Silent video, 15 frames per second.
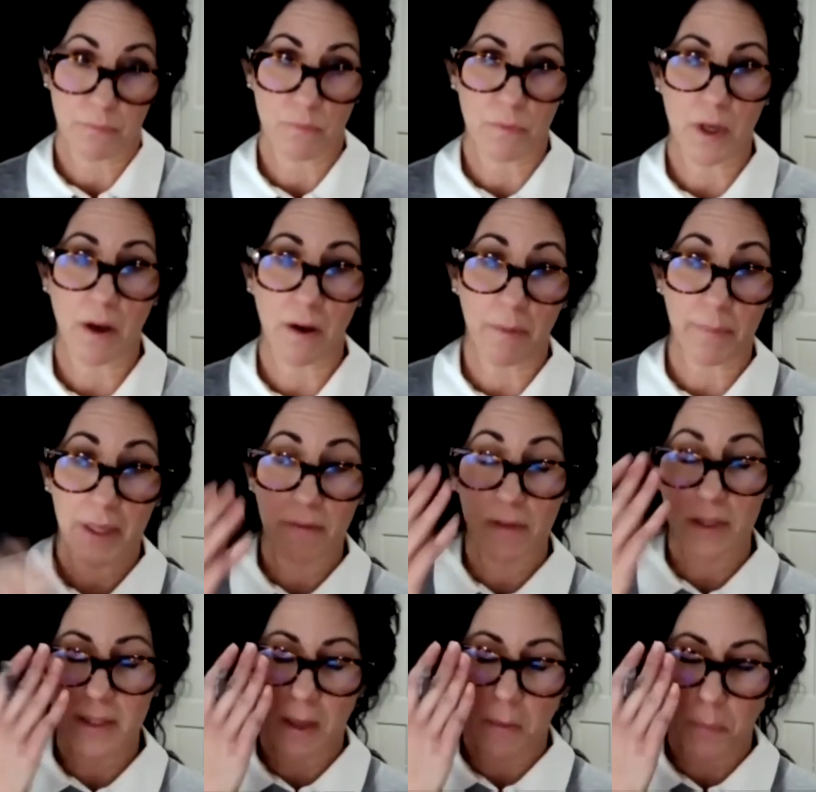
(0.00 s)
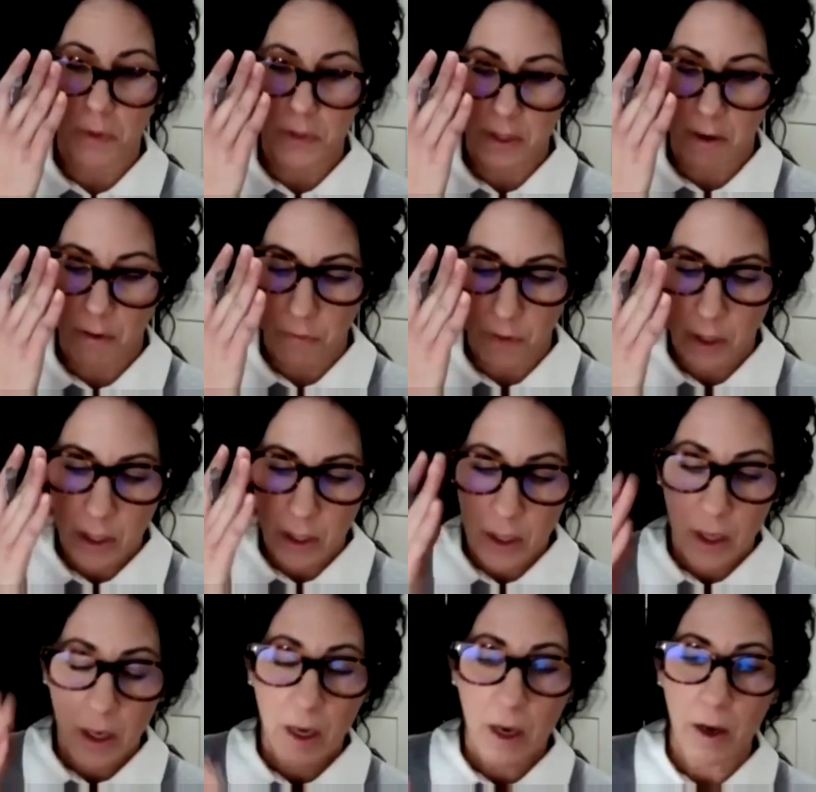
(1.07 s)
um, gave examples of,
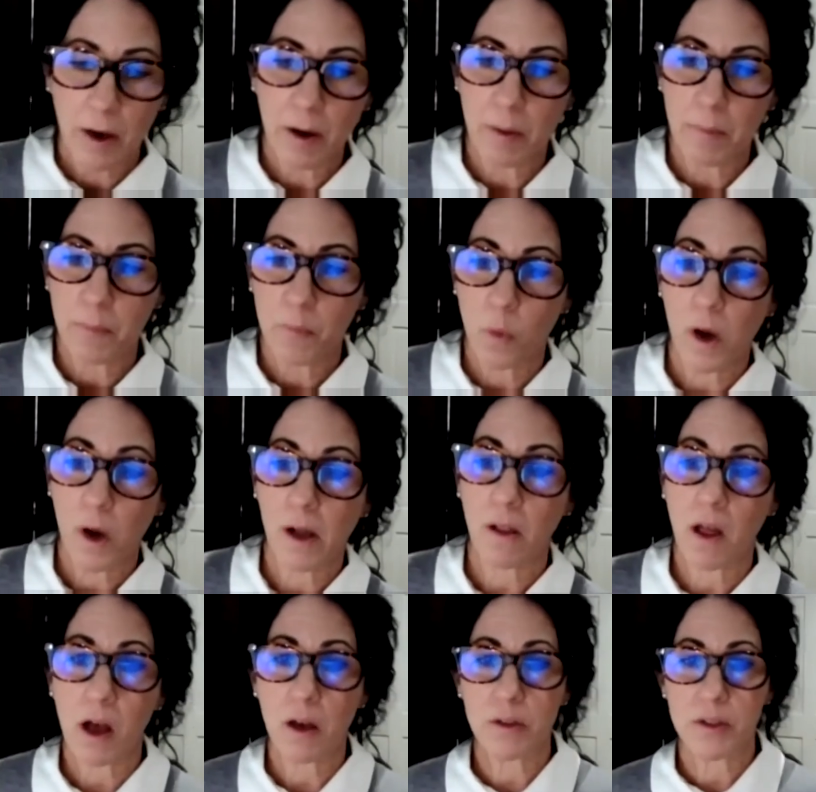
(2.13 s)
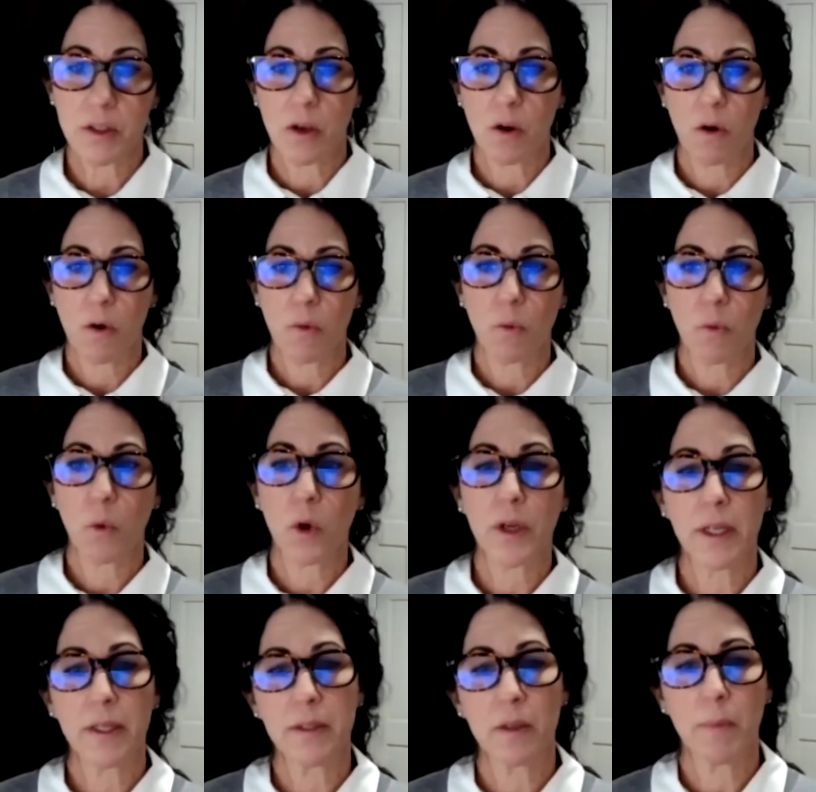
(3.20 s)
um, while also
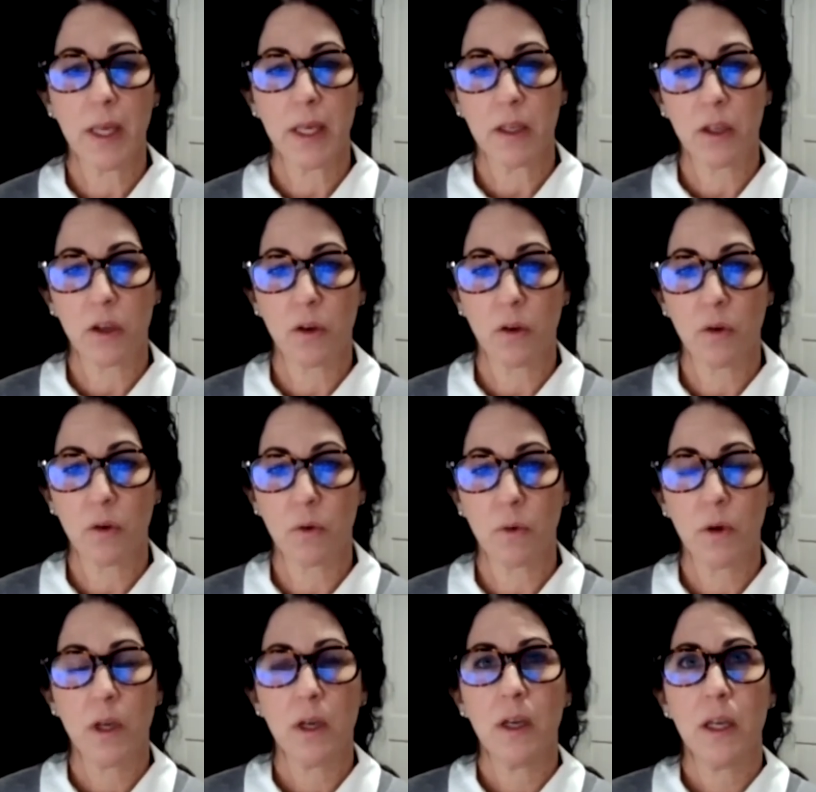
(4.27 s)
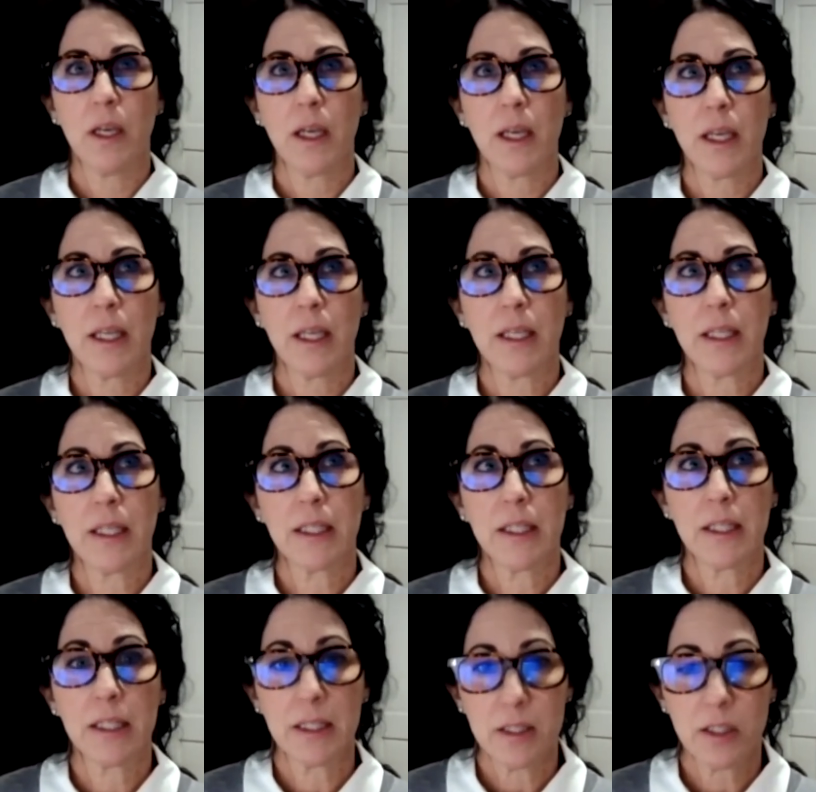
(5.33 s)
working to make you an
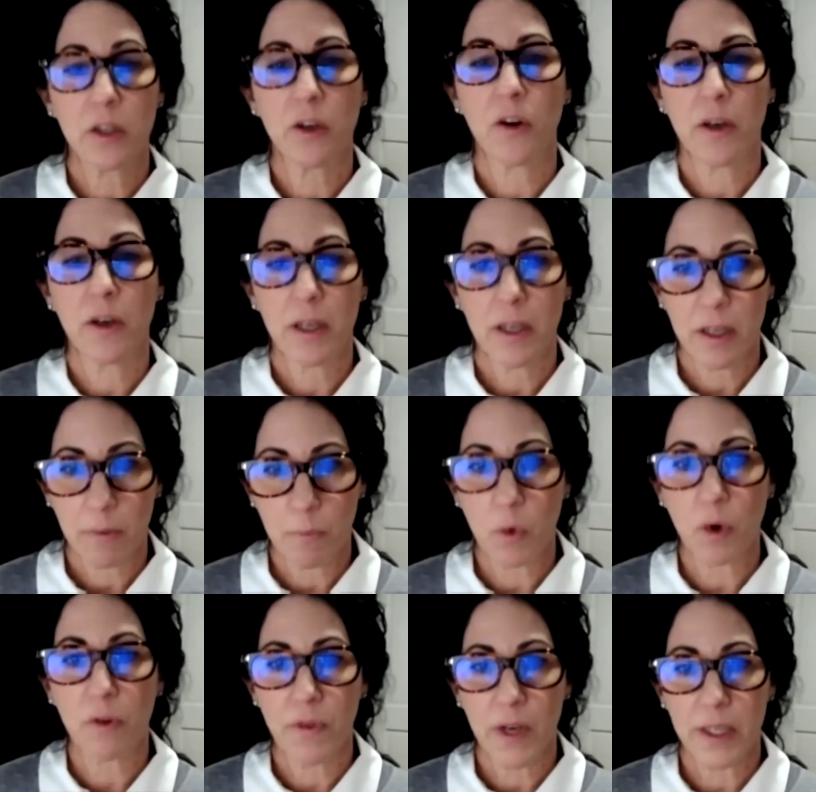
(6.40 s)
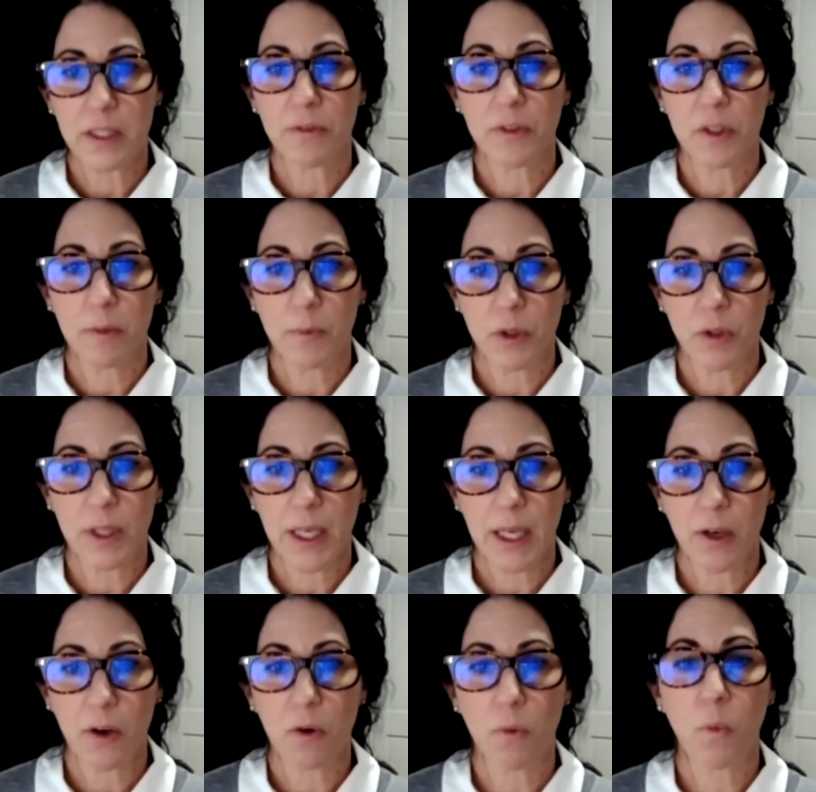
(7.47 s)
easier and more effective
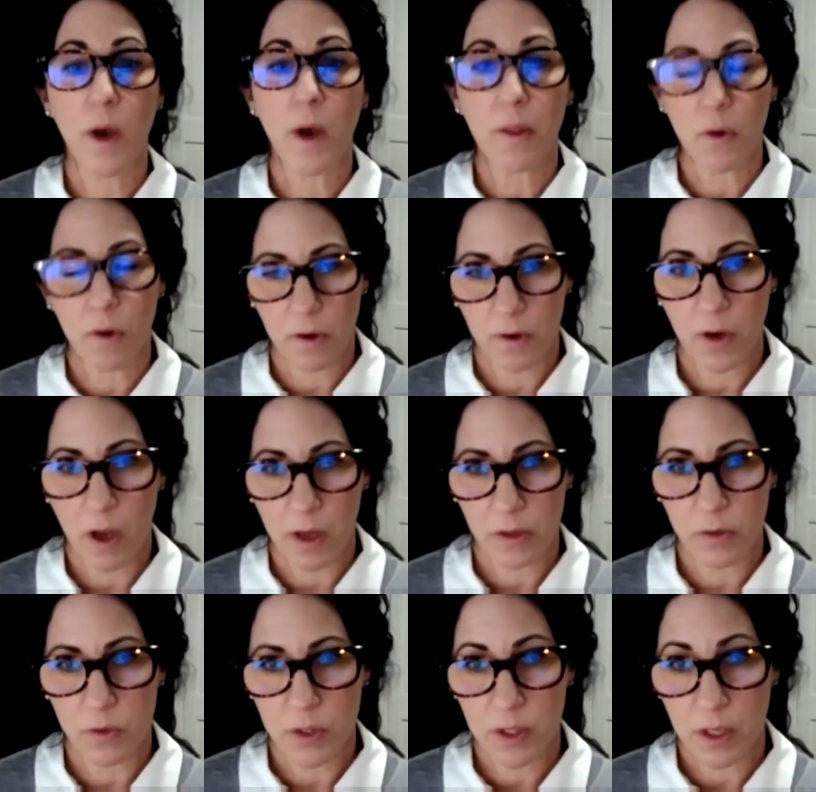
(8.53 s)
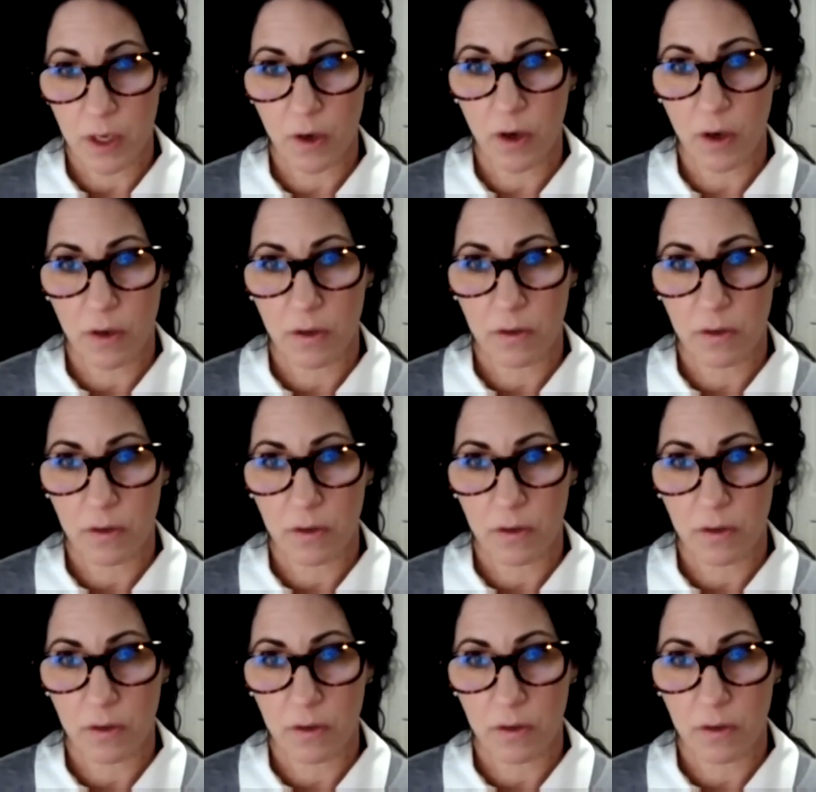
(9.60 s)
communicator, whether or not you stutter.